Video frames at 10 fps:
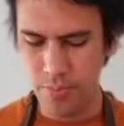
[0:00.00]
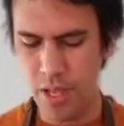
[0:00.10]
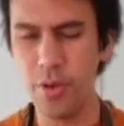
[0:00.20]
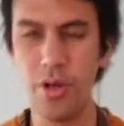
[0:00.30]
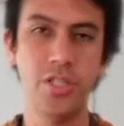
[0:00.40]
we're
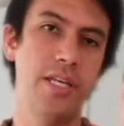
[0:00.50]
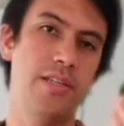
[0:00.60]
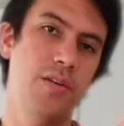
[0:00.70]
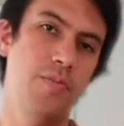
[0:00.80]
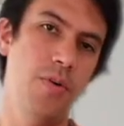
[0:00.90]
gonna take
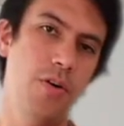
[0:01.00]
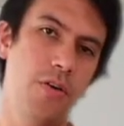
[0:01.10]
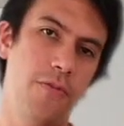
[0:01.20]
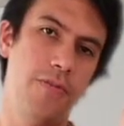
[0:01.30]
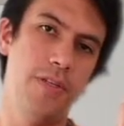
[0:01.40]
some
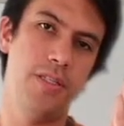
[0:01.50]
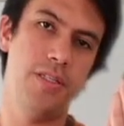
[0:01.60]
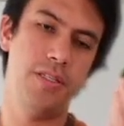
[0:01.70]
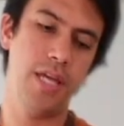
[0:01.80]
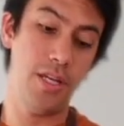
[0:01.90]
of these
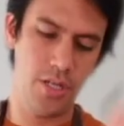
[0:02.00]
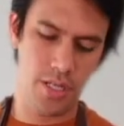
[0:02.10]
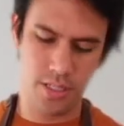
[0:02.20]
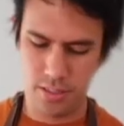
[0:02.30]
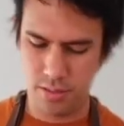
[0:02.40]
Thai
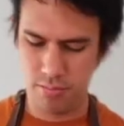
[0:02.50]
chillies,